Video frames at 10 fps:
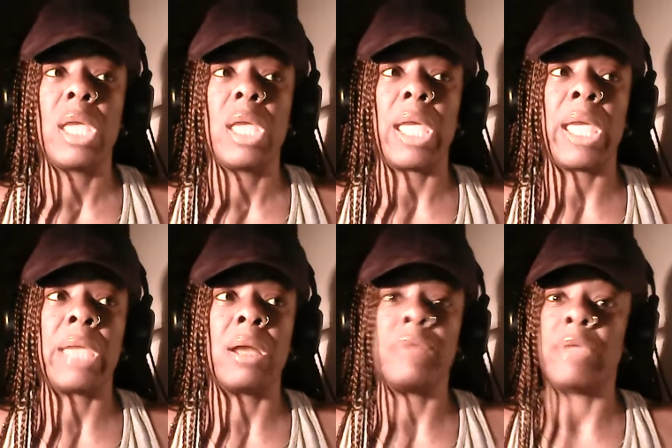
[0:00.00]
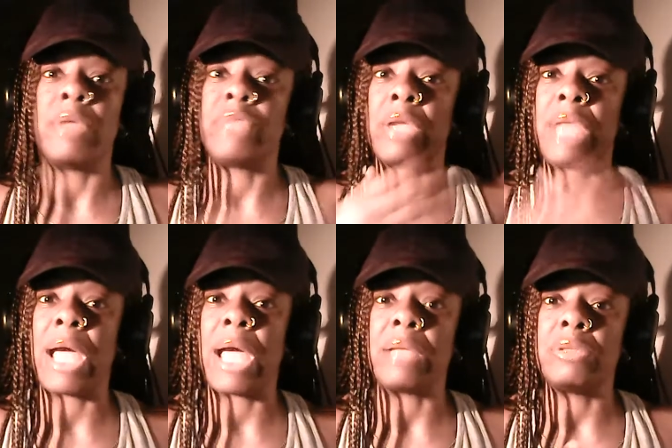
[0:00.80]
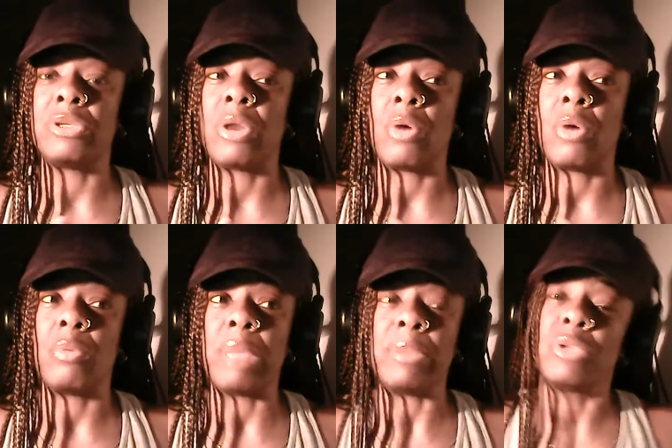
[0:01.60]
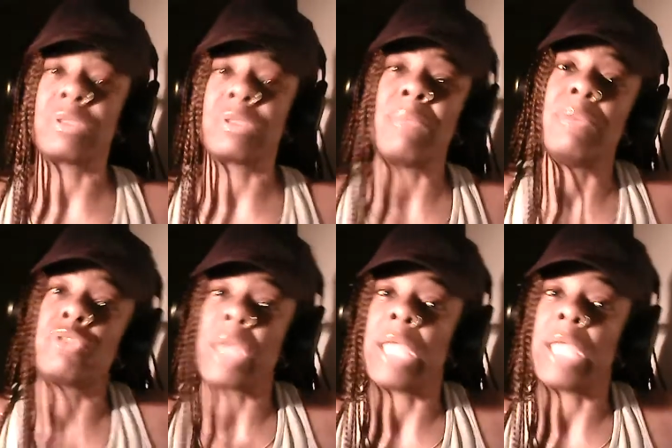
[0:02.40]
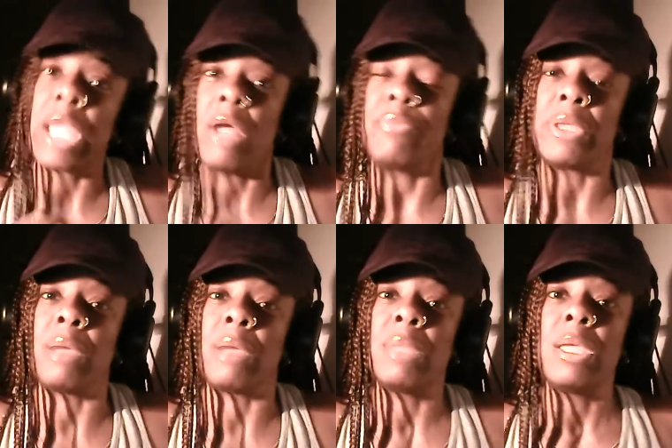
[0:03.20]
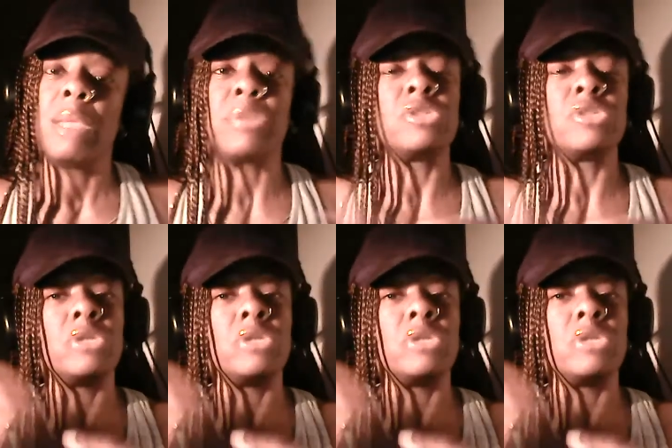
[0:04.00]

and if they're not, maybe doing something, maybe you're trying to help them, but you're